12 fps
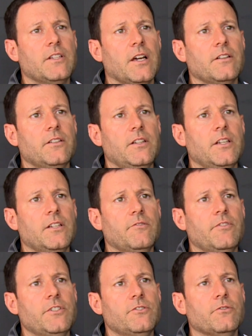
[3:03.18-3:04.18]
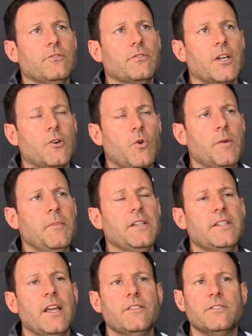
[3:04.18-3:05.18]
down to the individual. Equipment
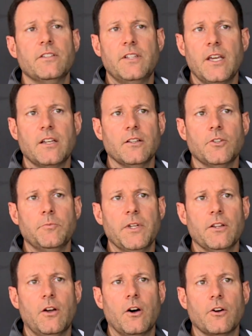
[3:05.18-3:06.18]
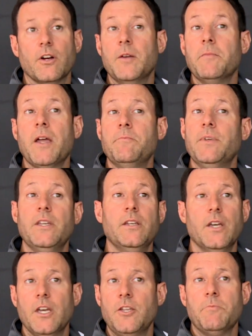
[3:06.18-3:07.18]
tends to take a little bit longer. You might
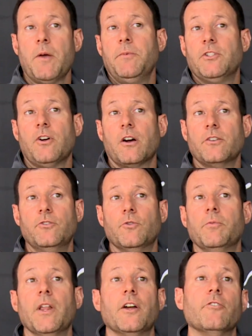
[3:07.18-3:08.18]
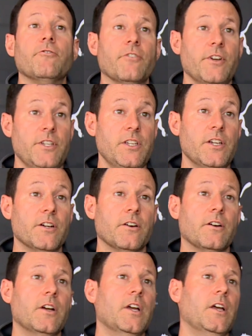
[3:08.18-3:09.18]
be talking to a player for a year,
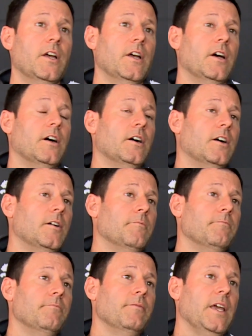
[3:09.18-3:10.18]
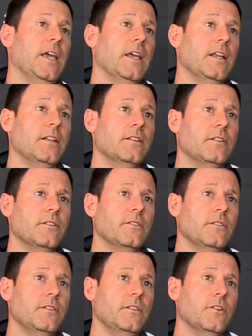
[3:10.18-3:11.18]
and
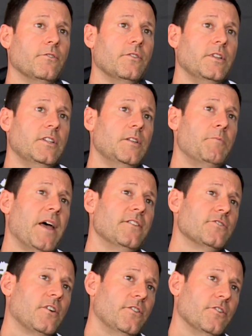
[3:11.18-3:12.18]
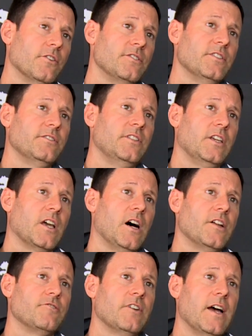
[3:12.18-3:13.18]
it depends on their existing
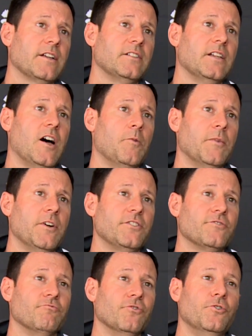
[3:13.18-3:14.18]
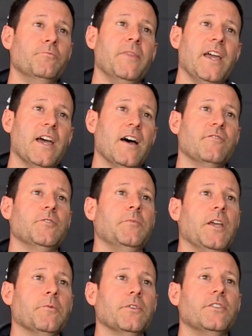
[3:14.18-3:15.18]
contract and how much room they have to be
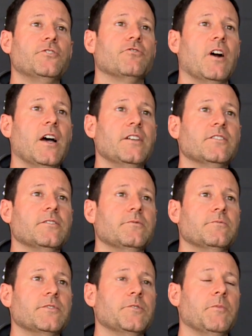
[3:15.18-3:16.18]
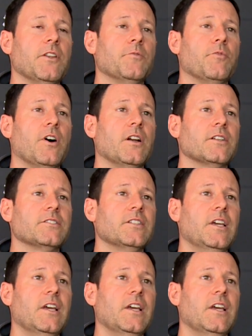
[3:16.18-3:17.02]
able to try some other products.